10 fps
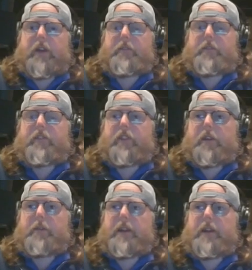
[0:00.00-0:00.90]
I'm just
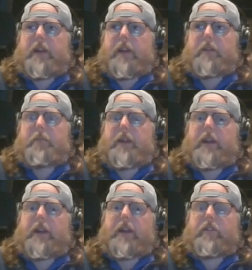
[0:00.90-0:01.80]
saying
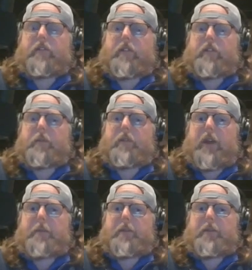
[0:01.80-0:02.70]
mitigate some of
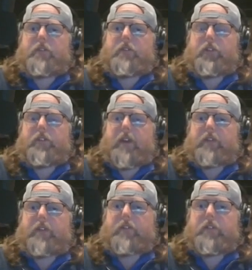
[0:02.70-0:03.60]
that potential
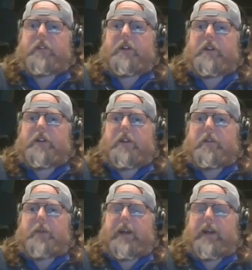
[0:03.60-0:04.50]
disaster
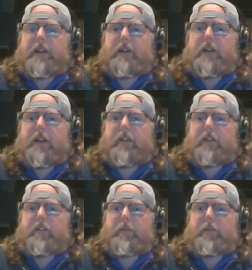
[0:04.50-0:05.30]
by getting some of